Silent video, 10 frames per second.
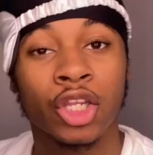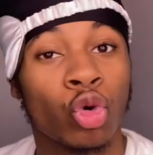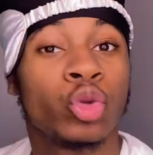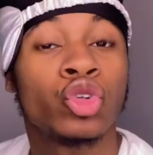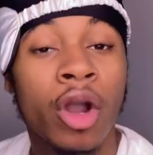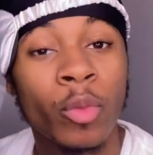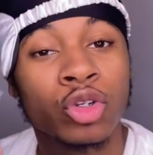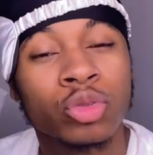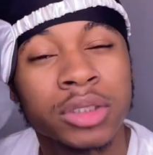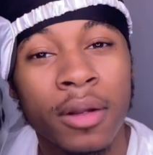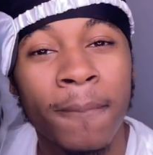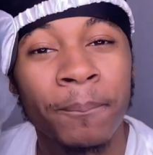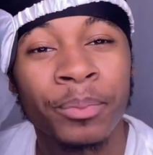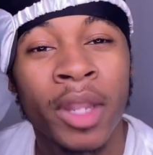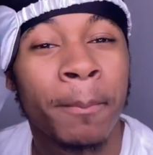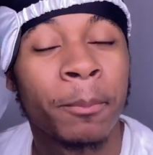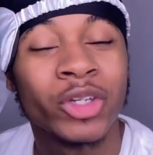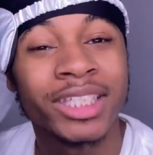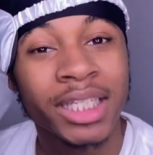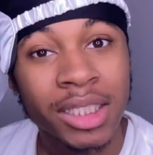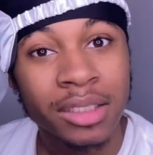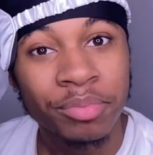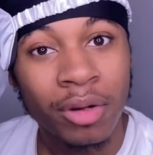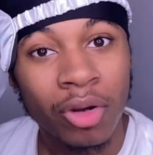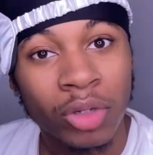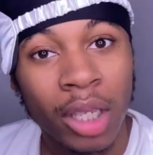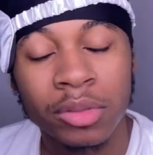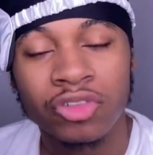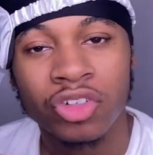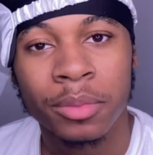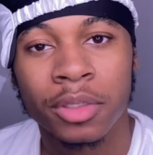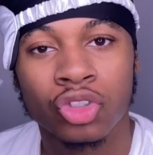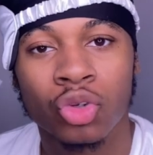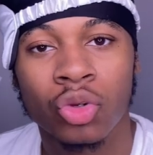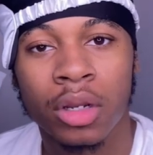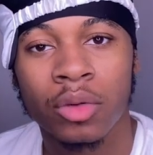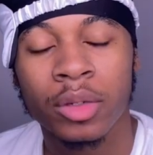Yo, y'all wanna know something? With these, bro, they was ready to be sold out.